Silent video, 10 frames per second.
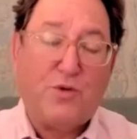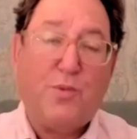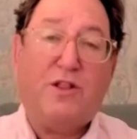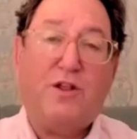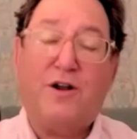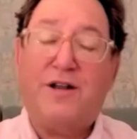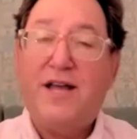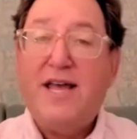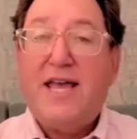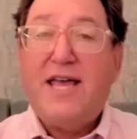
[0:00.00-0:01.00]
we learned
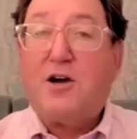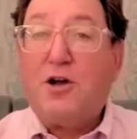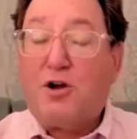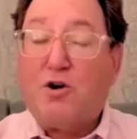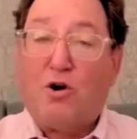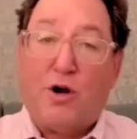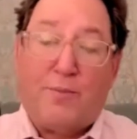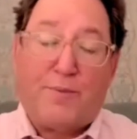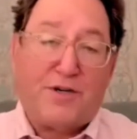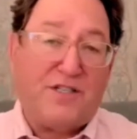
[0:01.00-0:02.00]
it could occur on
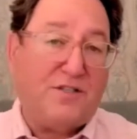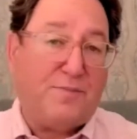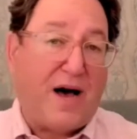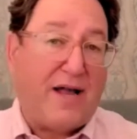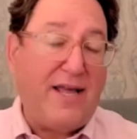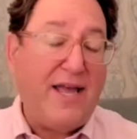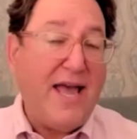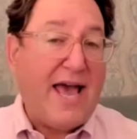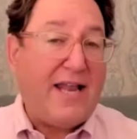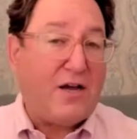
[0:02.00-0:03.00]
a person's body
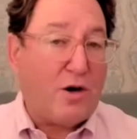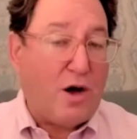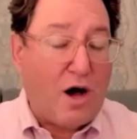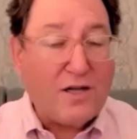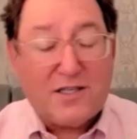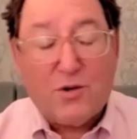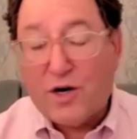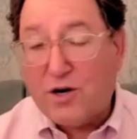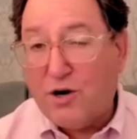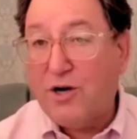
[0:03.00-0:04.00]
and it could also
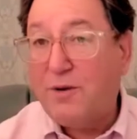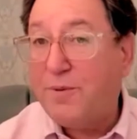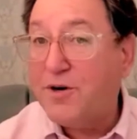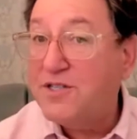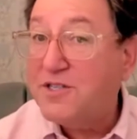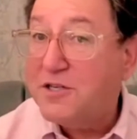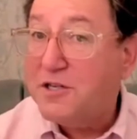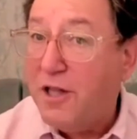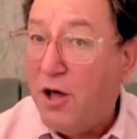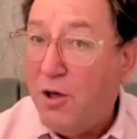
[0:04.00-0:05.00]
occur in a person's
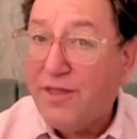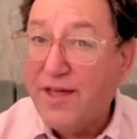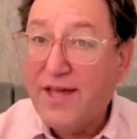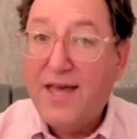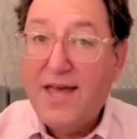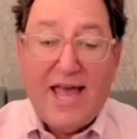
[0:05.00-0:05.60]
clothing.